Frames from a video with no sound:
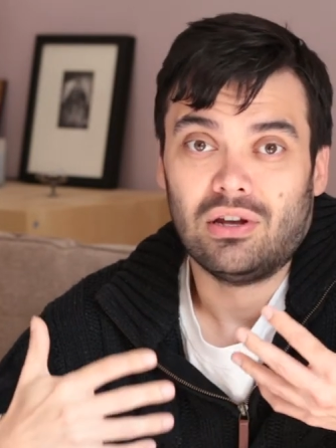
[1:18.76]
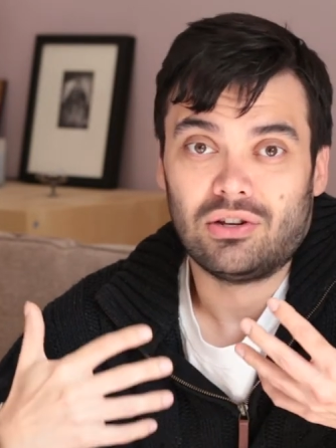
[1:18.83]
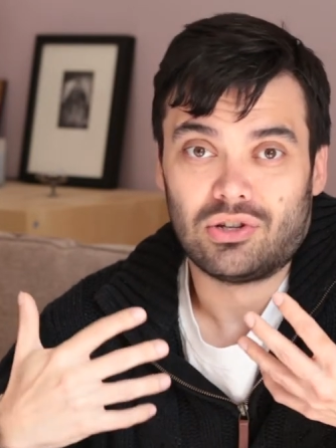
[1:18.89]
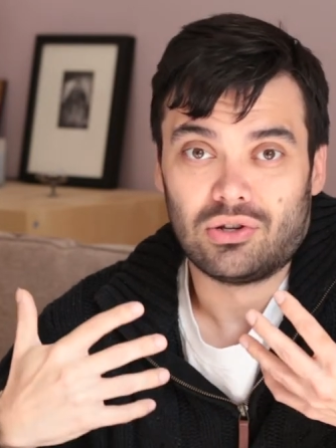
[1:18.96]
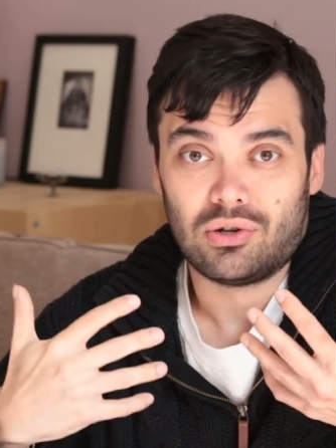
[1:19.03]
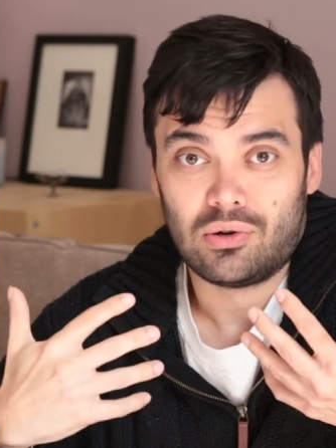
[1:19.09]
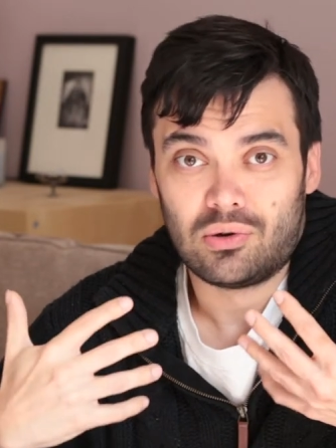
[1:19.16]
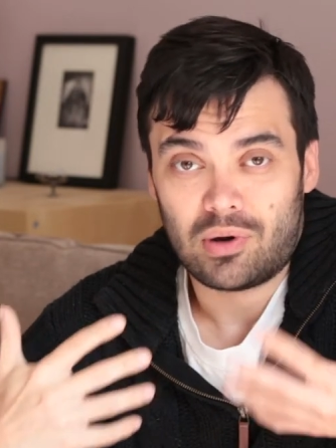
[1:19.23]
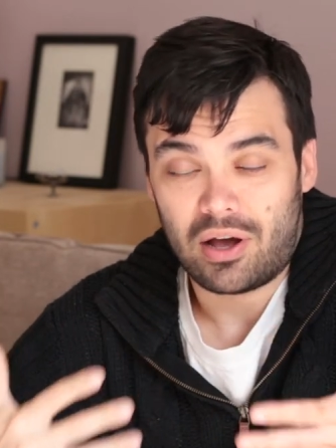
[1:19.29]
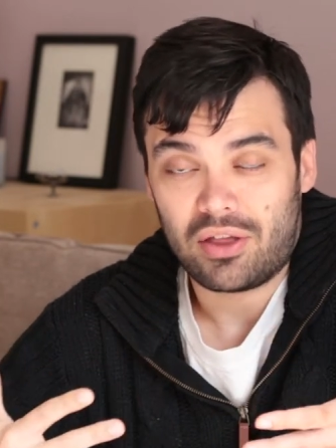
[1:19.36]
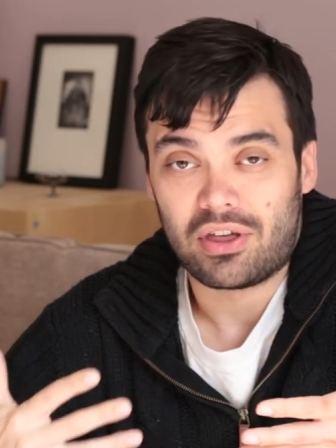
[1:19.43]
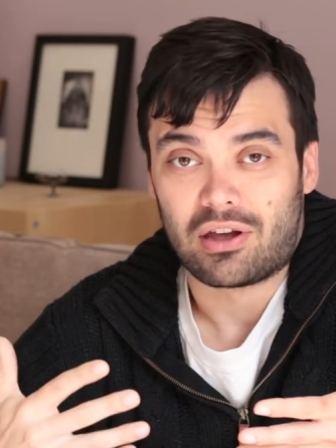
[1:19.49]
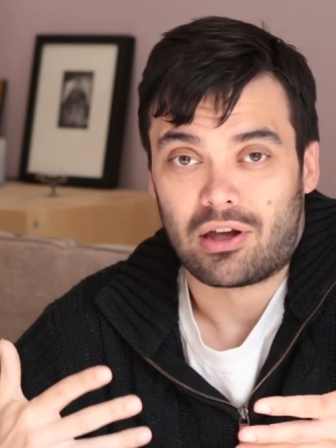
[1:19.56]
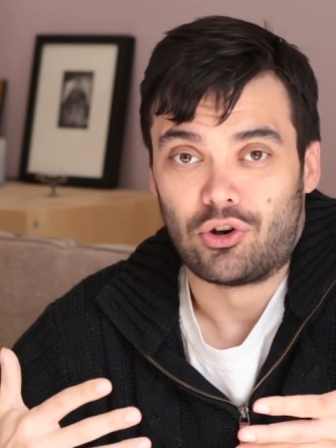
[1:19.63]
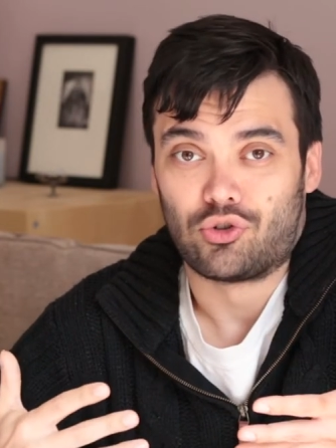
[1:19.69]
to
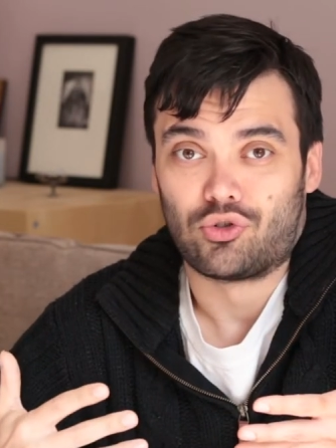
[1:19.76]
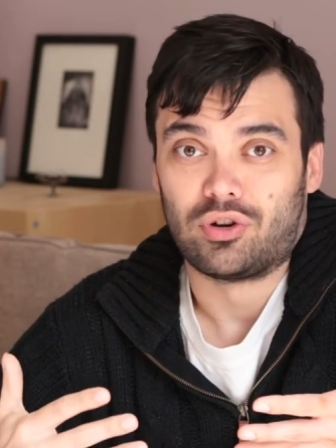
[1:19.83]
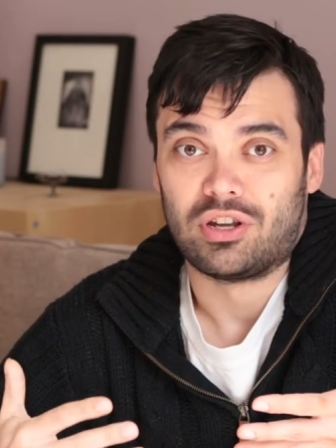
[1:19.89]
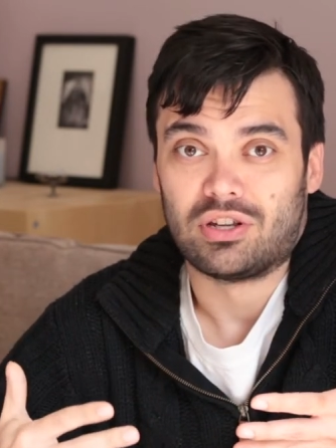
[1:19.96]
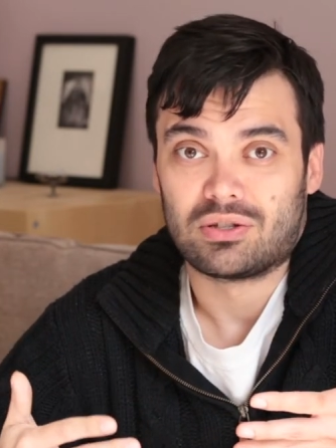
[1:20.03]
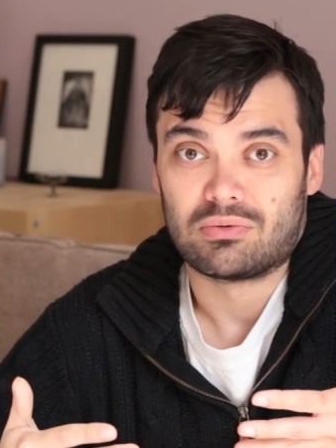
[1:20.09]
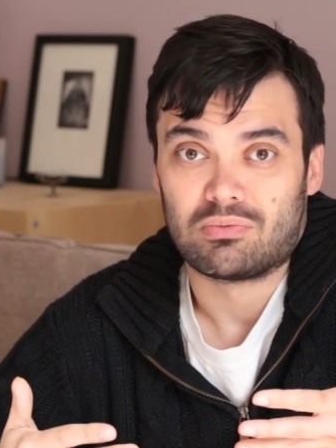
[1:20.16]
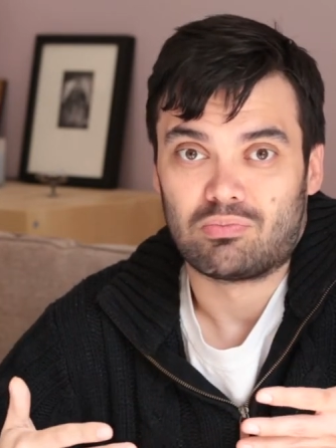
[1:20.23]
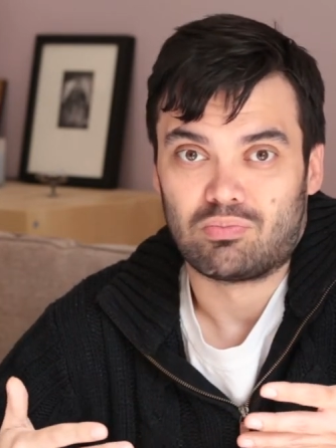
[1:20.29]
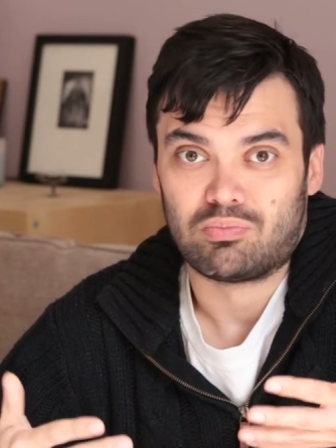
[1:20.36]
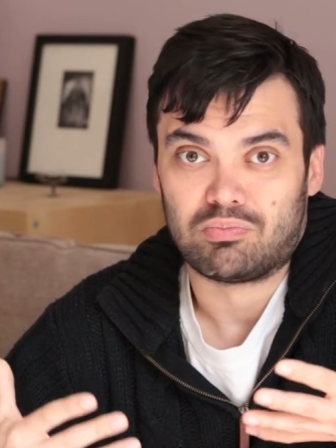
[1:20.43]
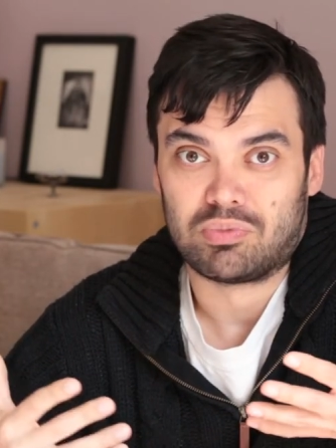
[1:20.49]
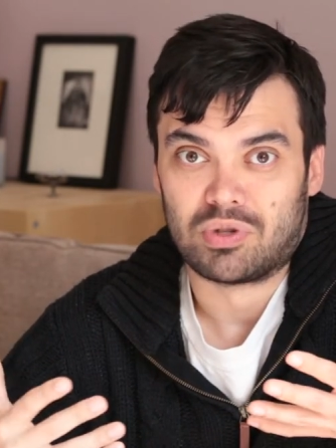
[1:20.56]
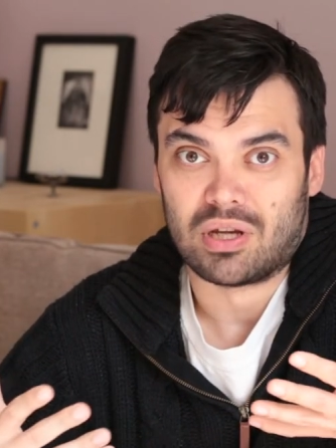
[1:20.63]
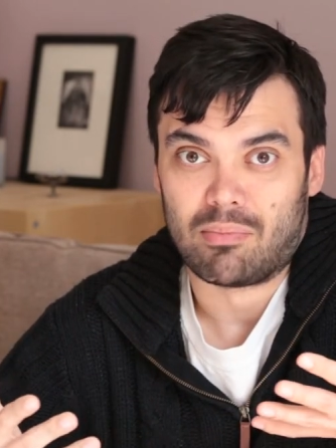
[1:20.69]
other countries,
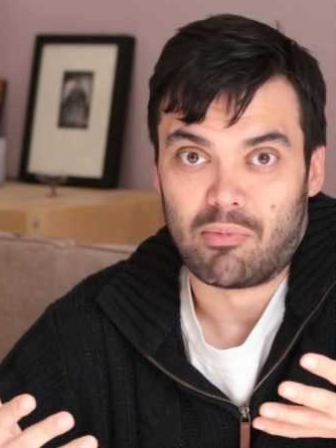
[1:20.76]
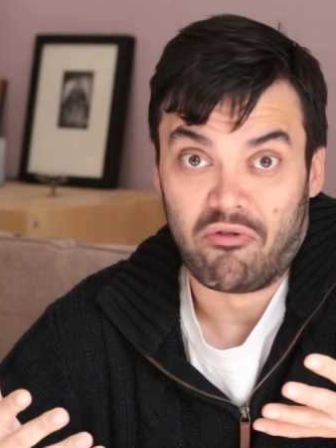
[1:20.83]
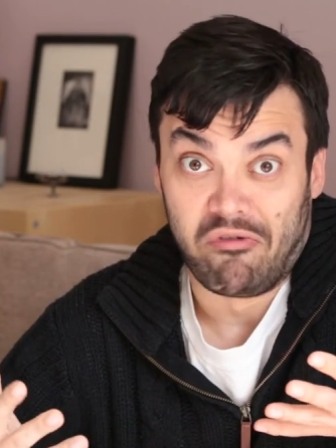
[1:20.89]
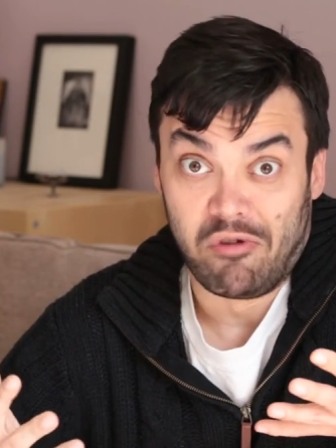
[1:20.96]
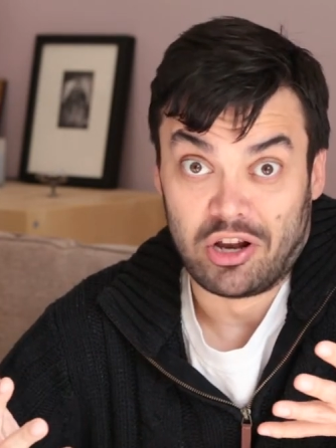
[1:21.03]
some of